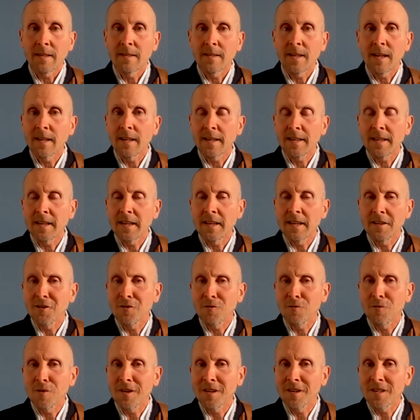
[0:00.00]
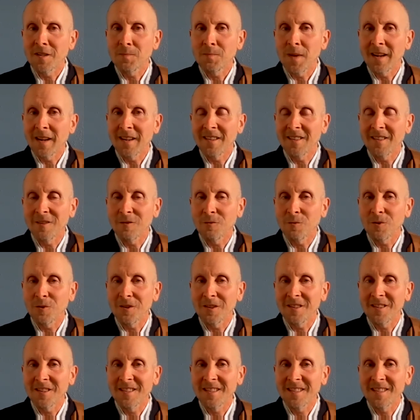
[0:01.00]
It's not like either one is better or
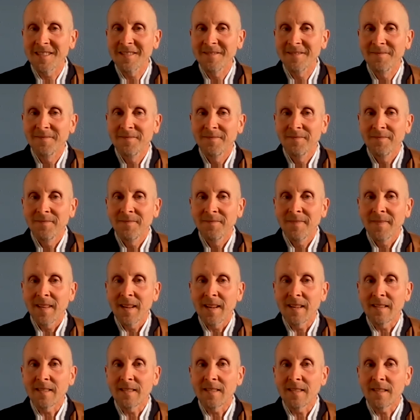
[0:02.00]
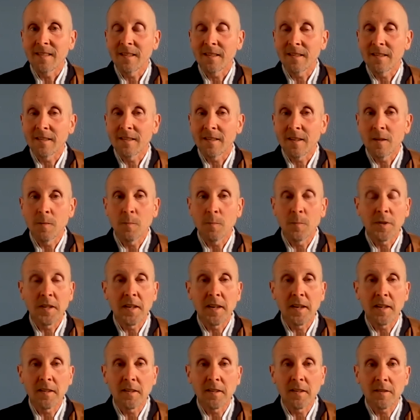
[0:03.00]
worse. It's just
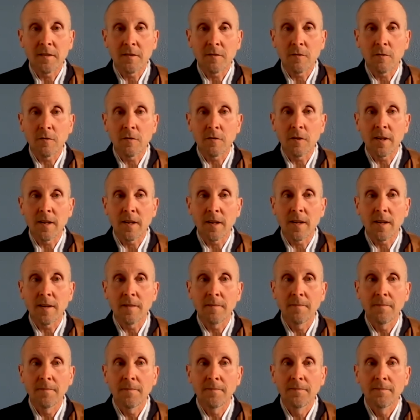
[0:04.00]
completing the story.